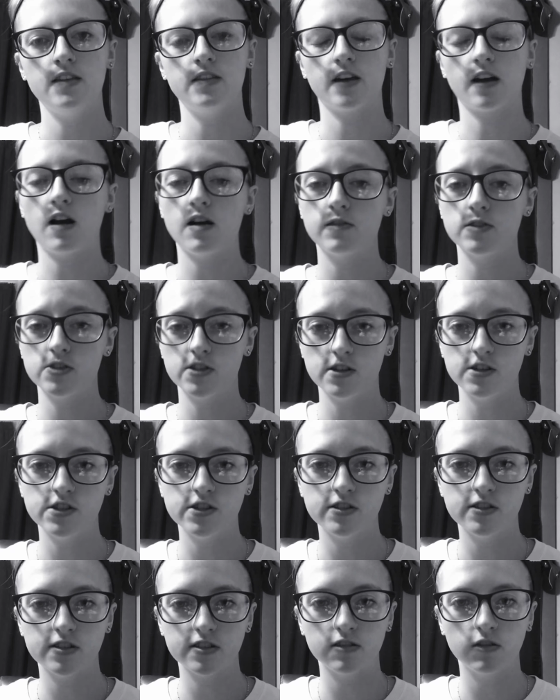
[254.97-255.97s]
The
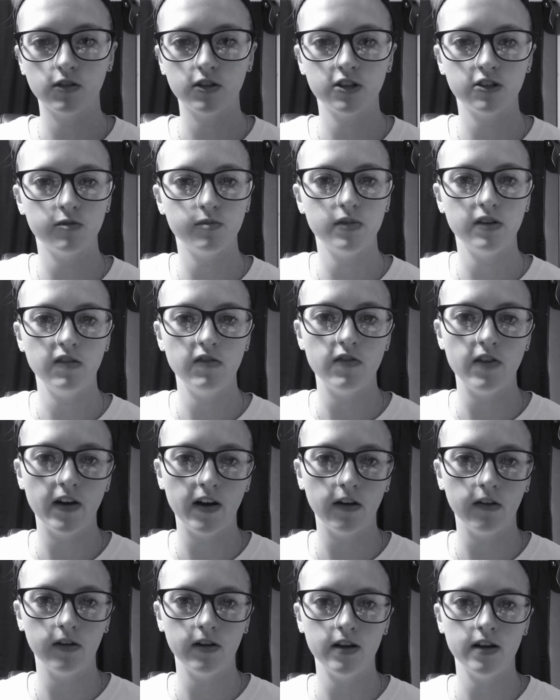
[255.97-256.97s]
conversation is going to be
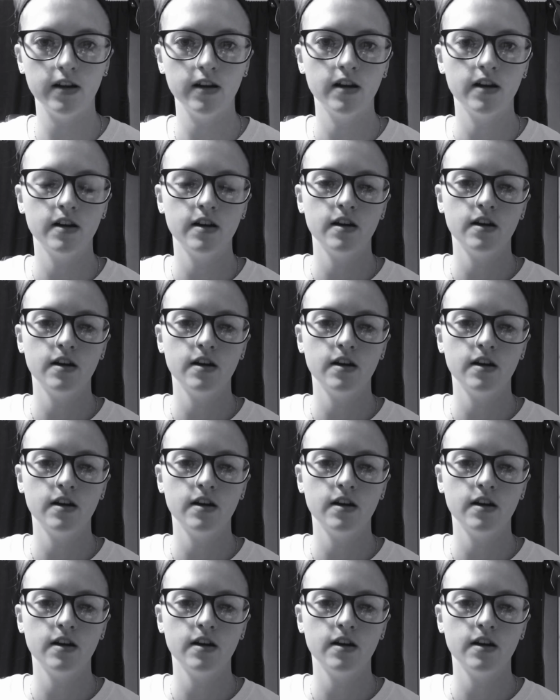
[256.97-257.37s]
very,